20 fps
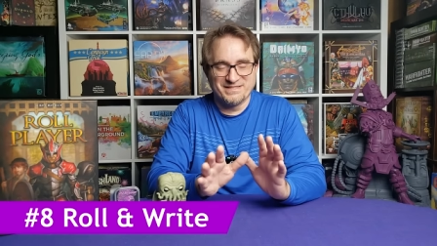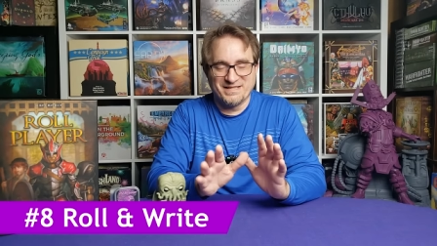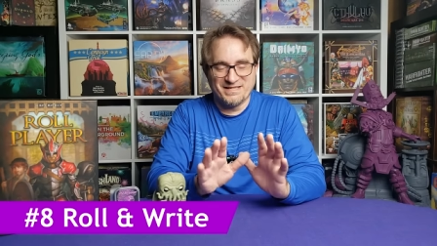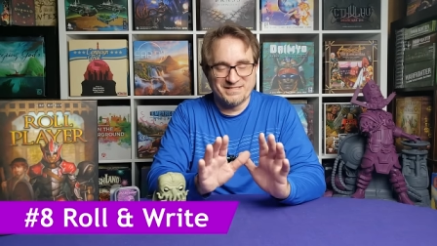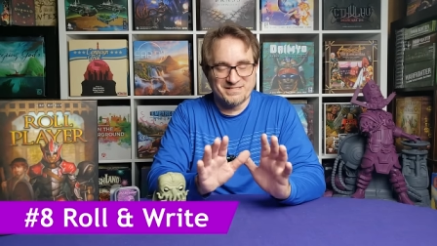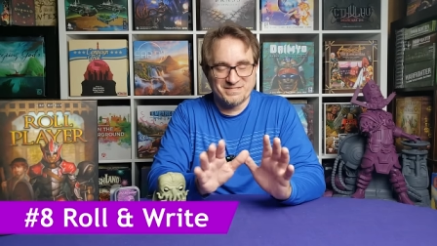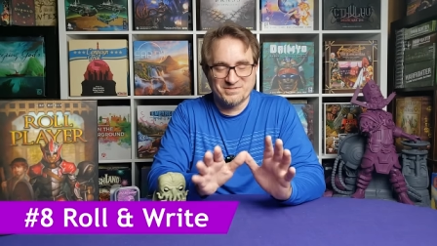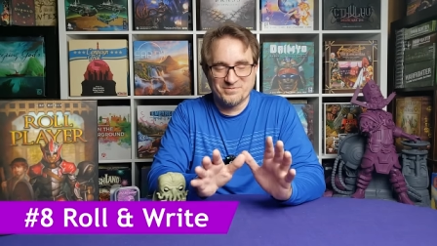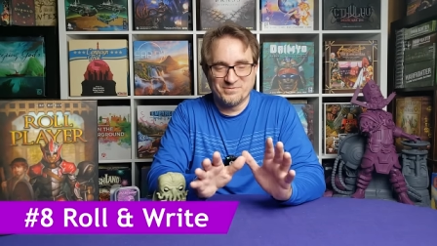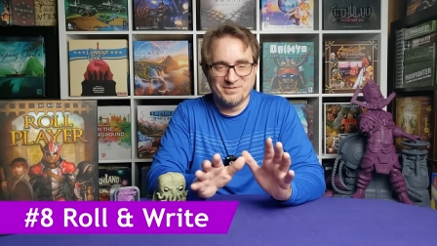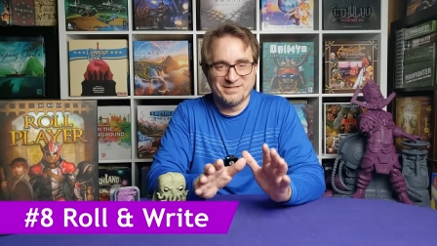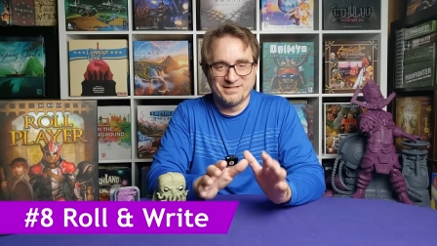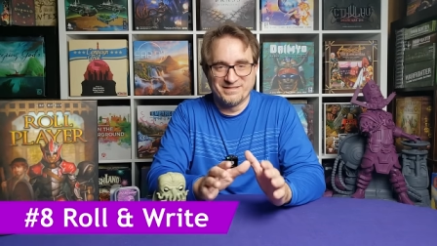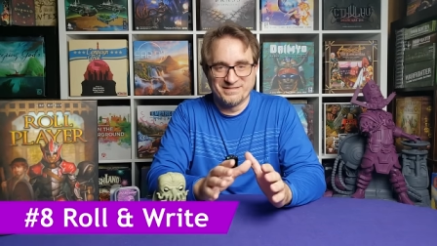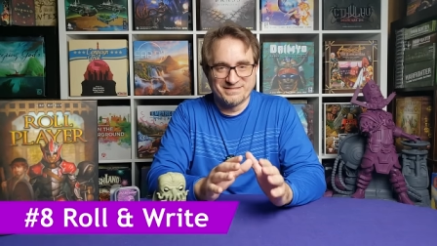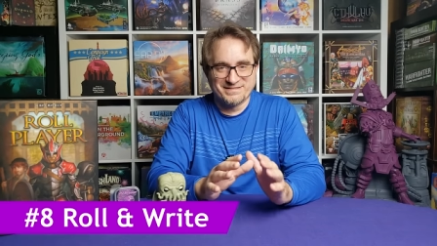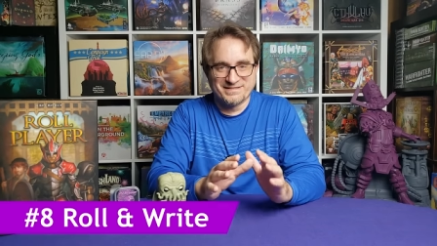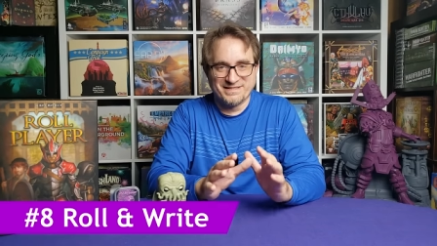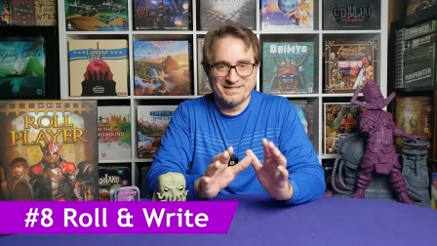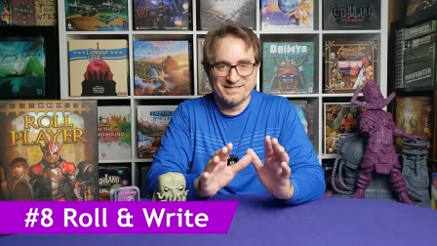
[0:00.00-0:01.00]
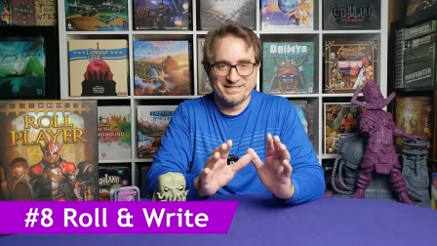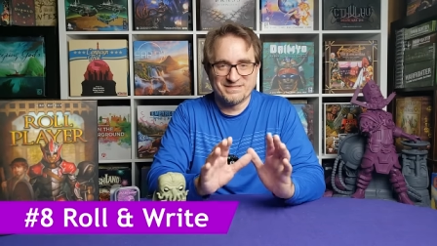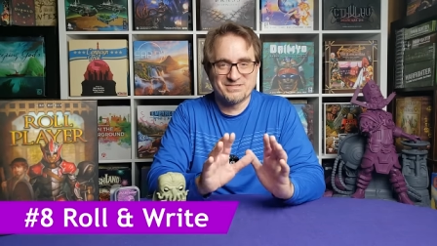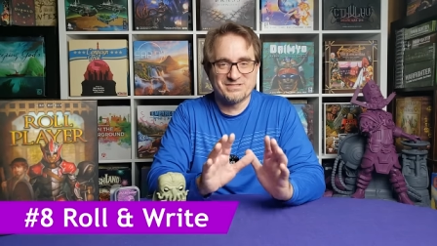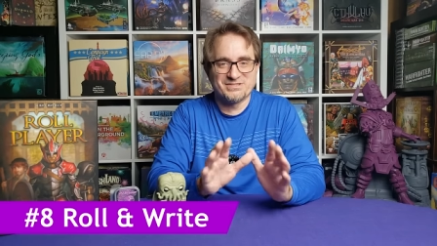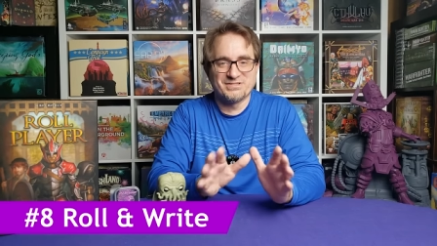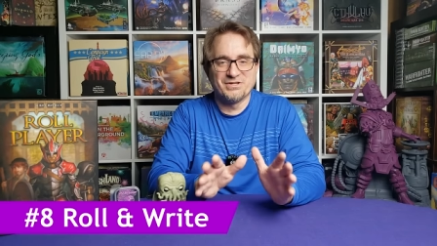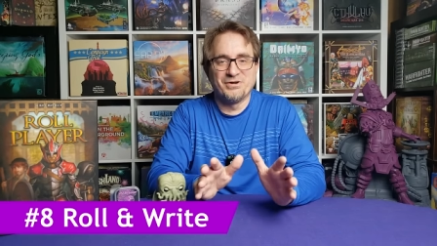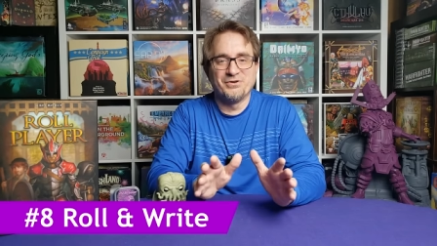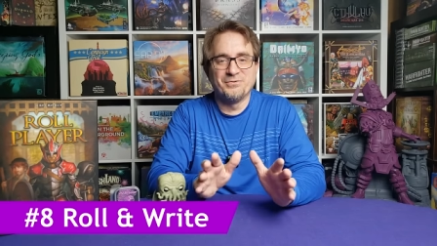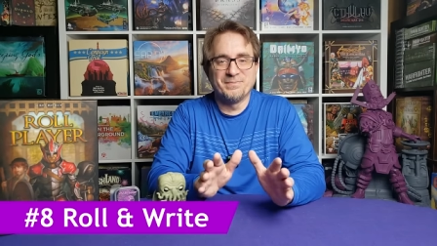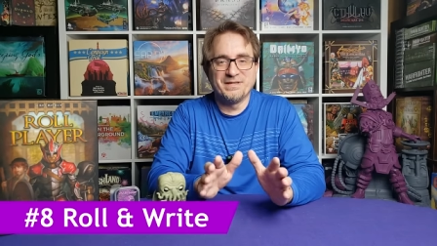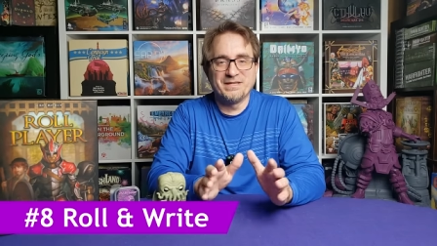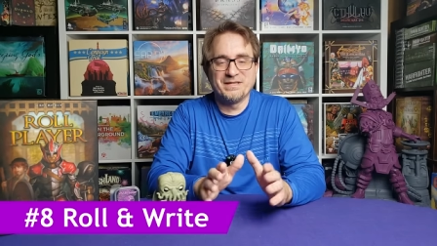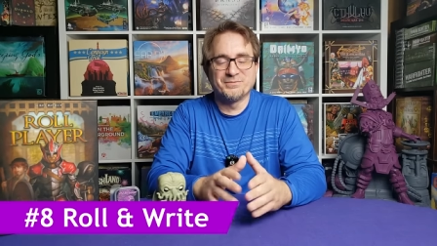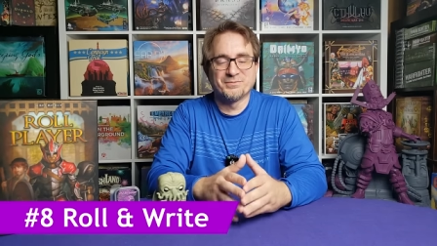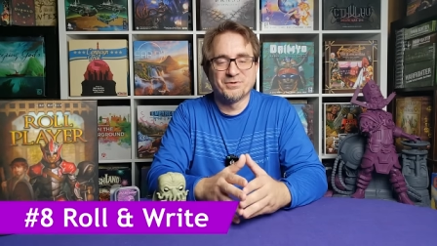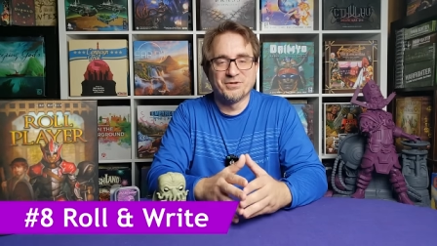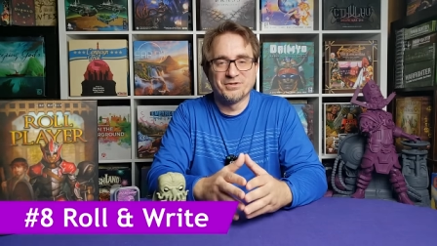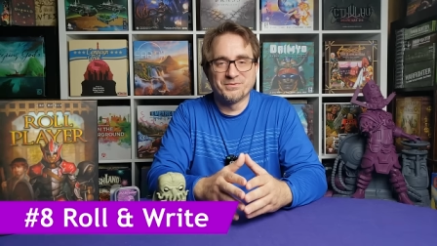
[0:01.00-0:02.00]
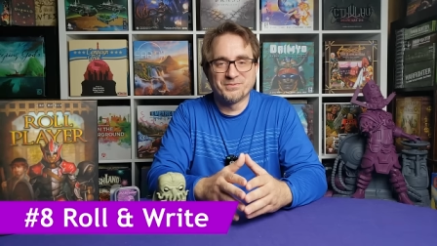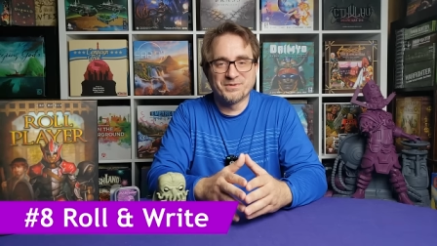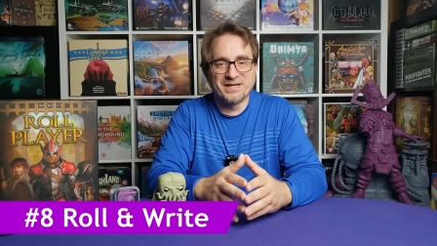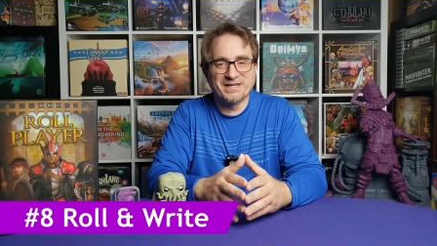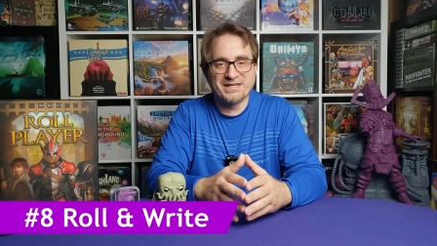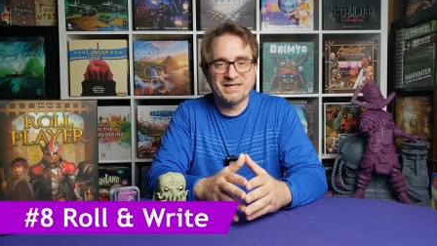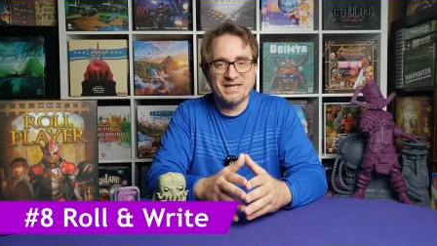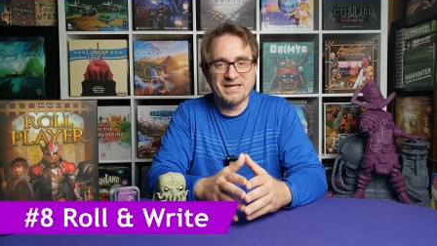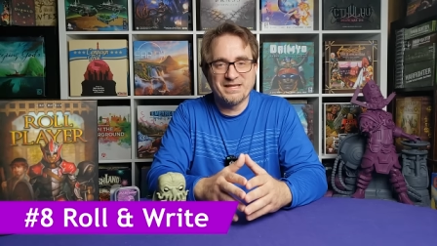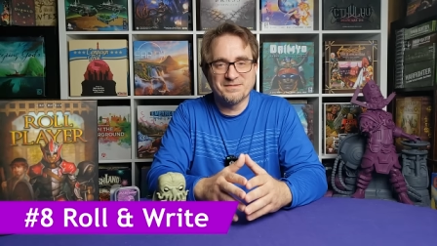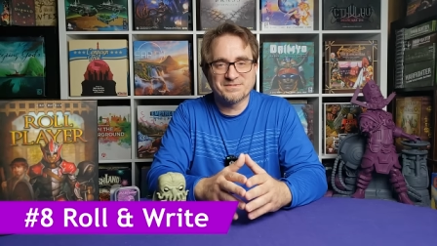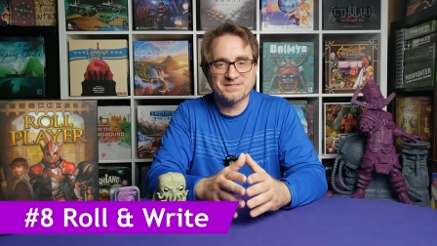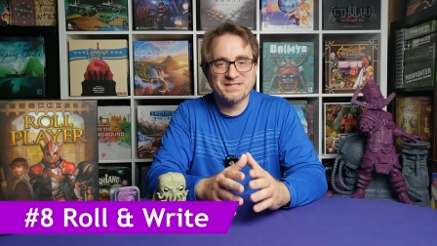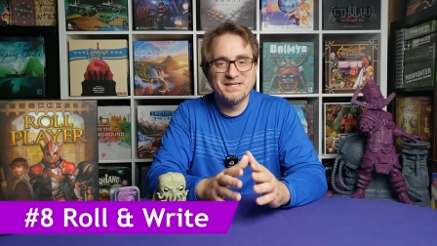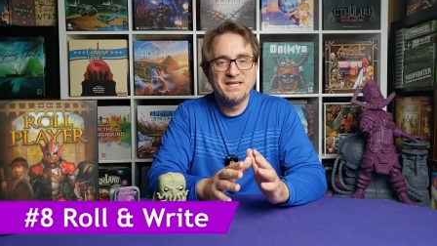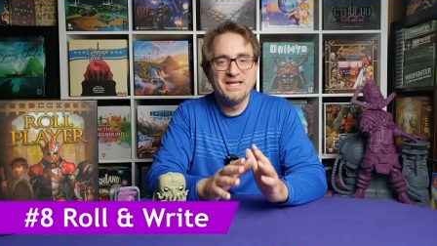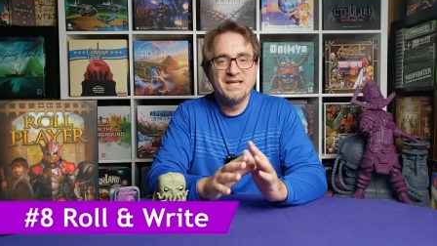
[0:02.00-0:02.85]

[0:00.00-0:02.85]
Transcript: I, I swear, it's like so many roll and write games.